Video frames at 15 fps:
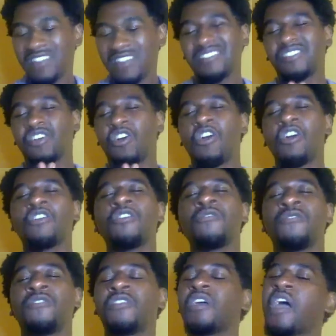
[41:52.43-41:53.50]
it's harder
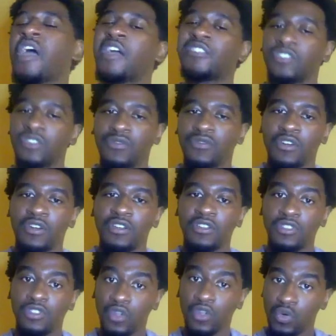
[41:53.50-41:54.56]
for the extroverted
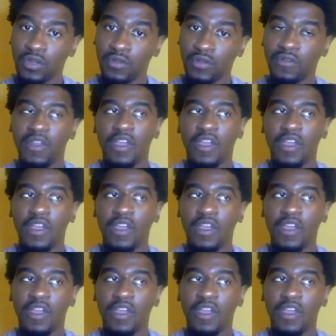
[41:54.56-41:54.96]
intuitive,